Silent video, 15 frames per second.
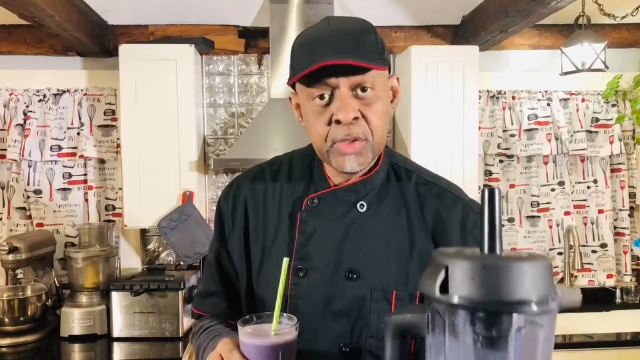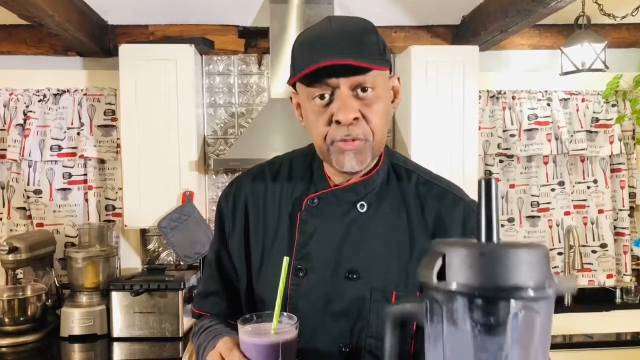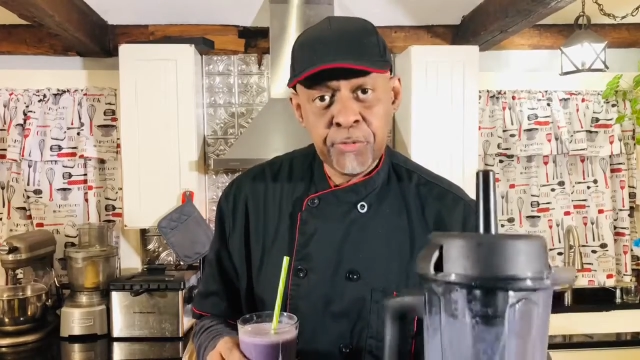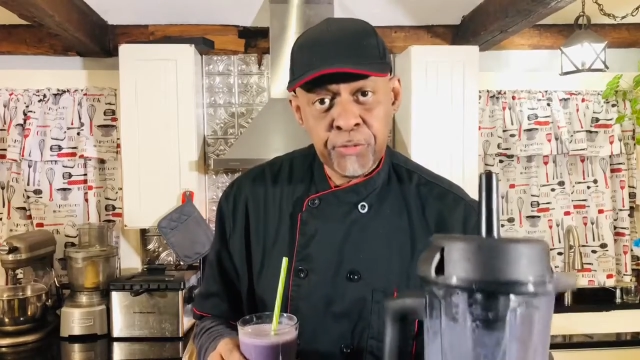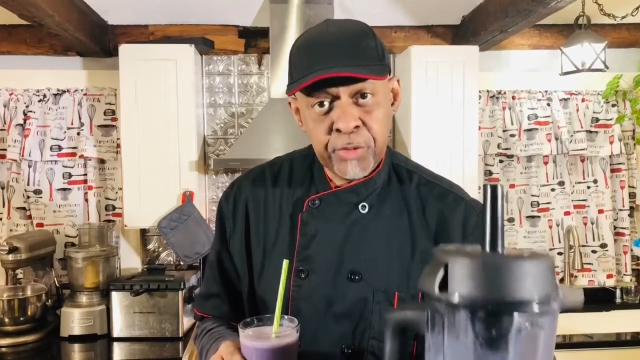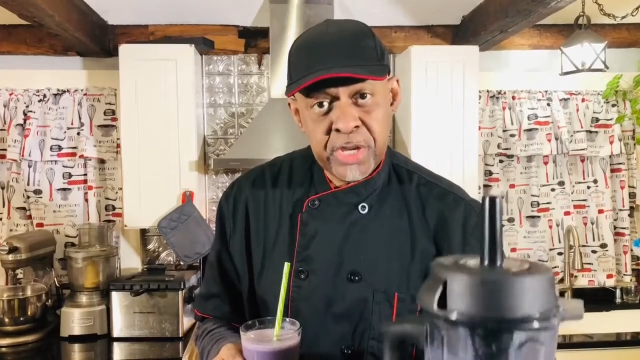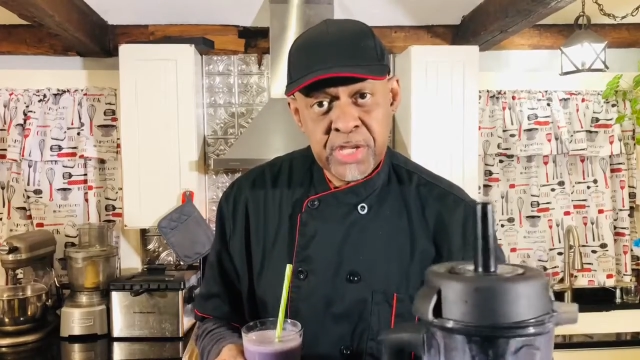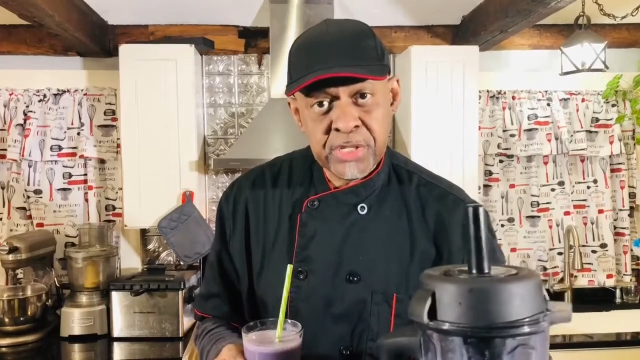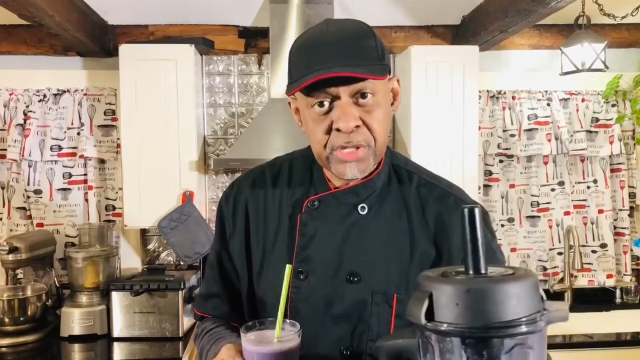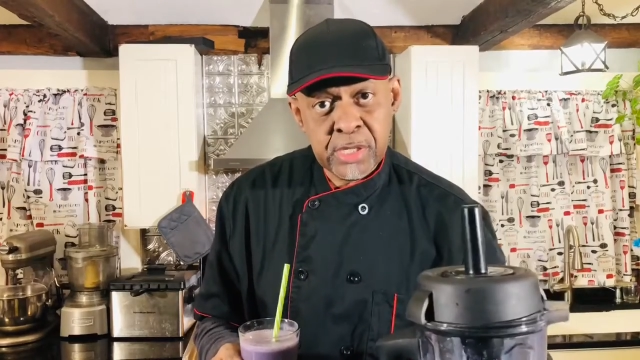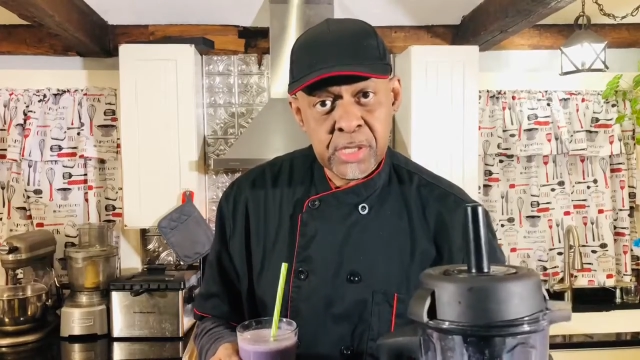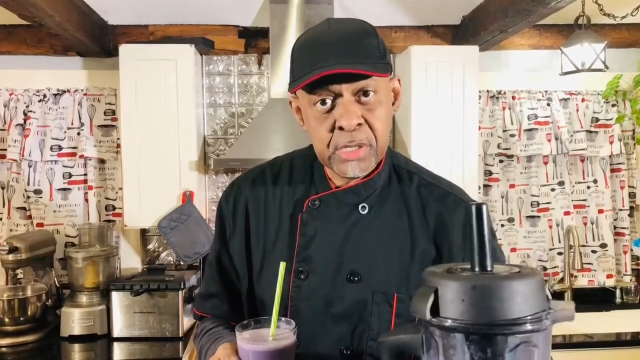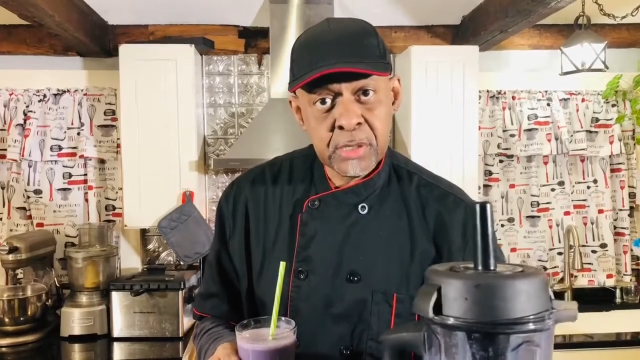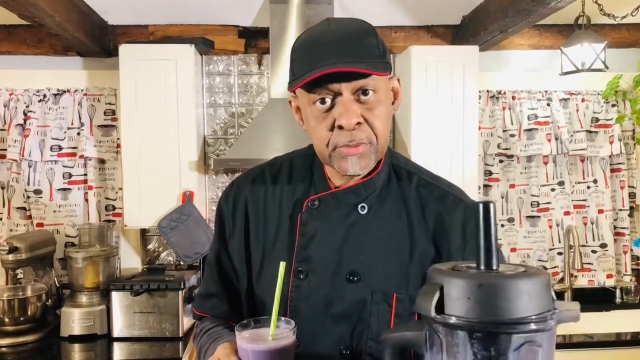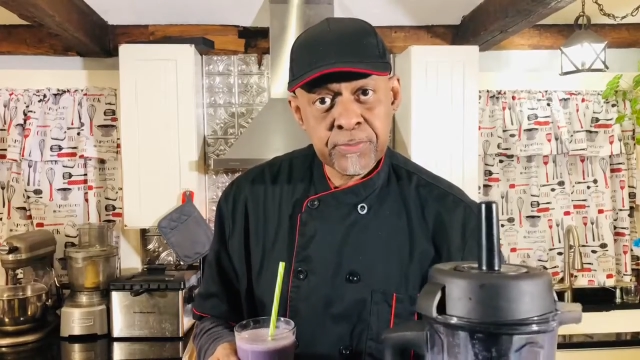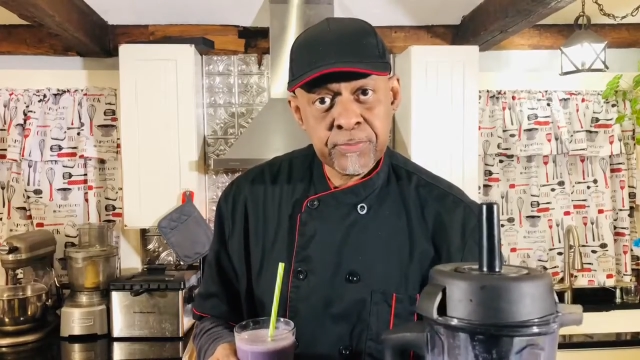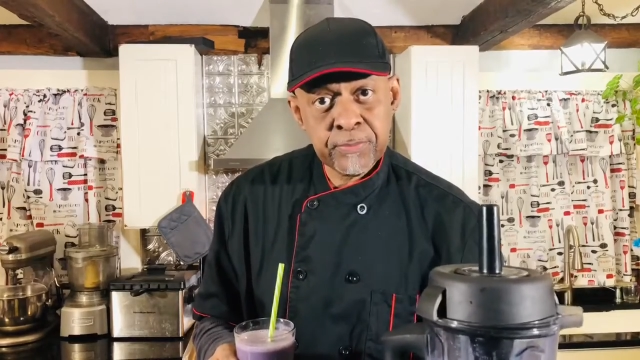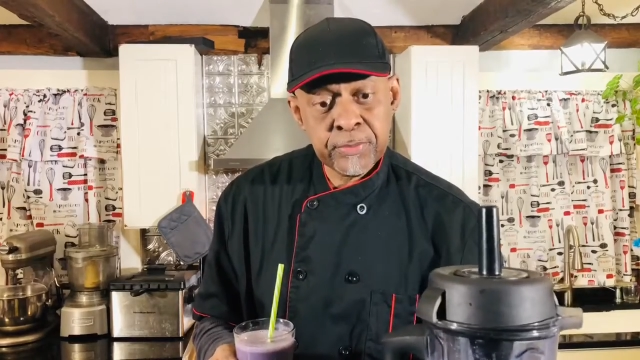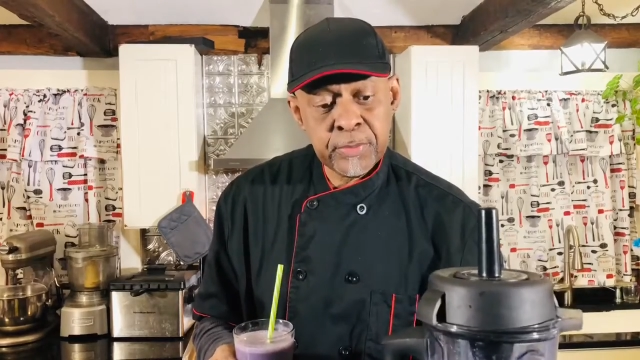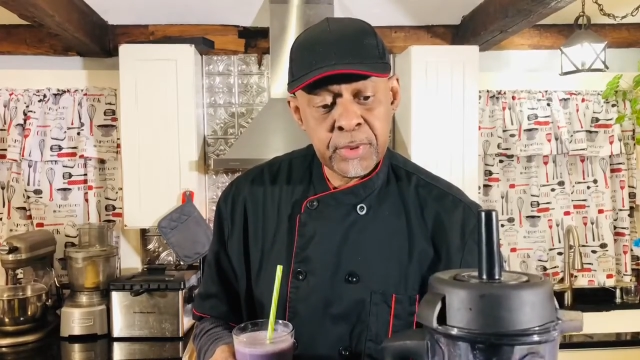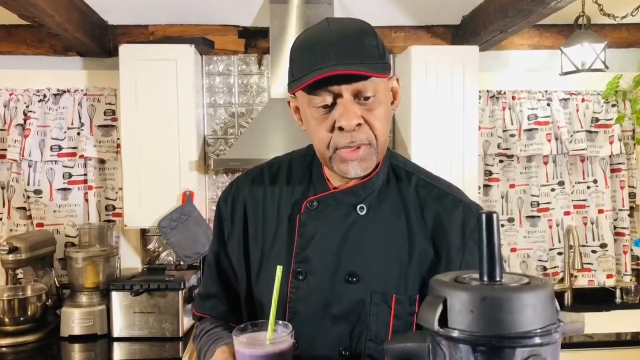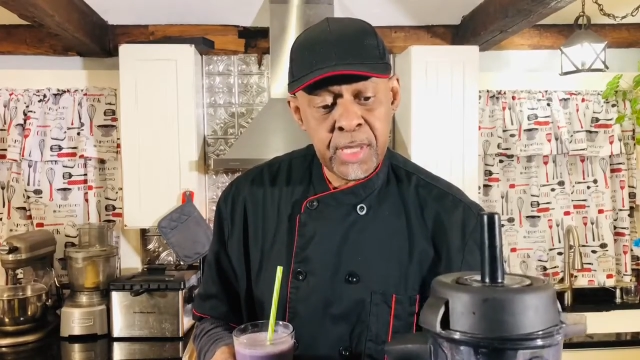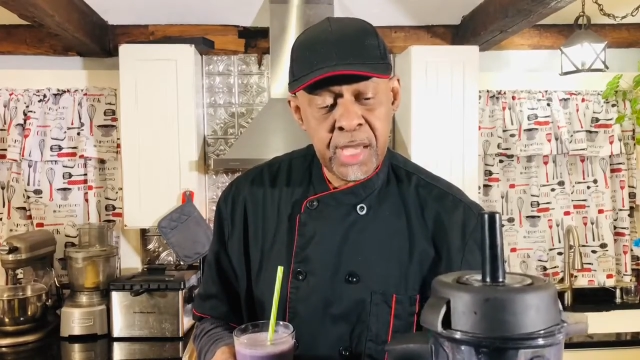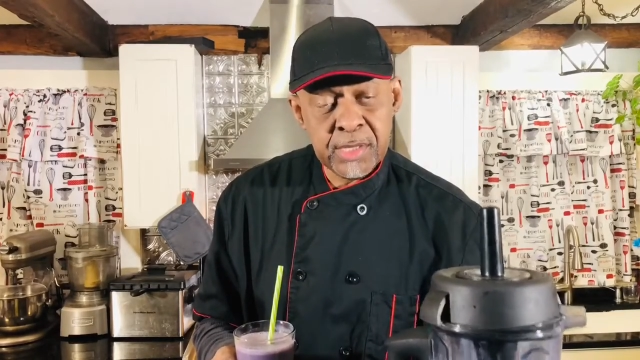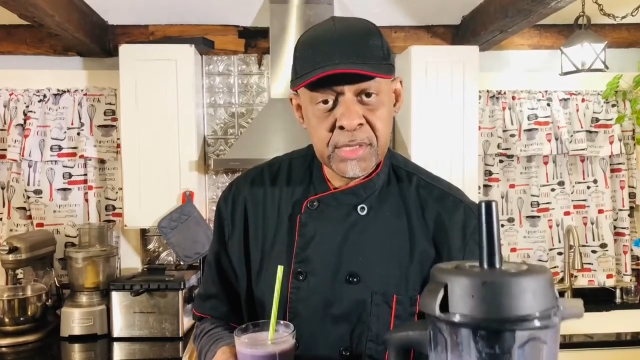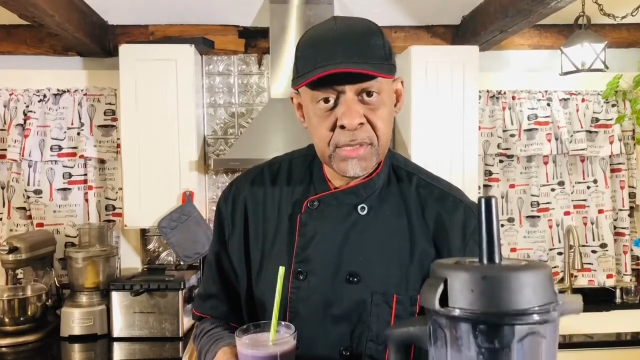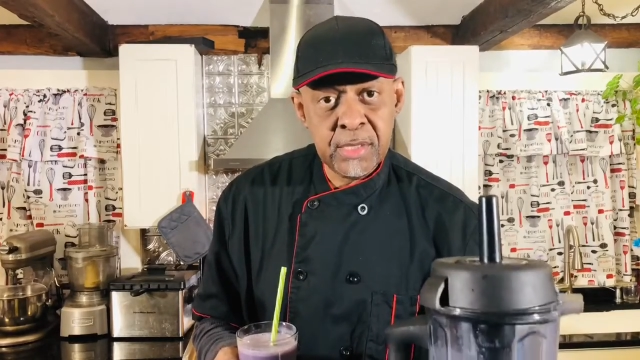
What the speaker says: freezer, and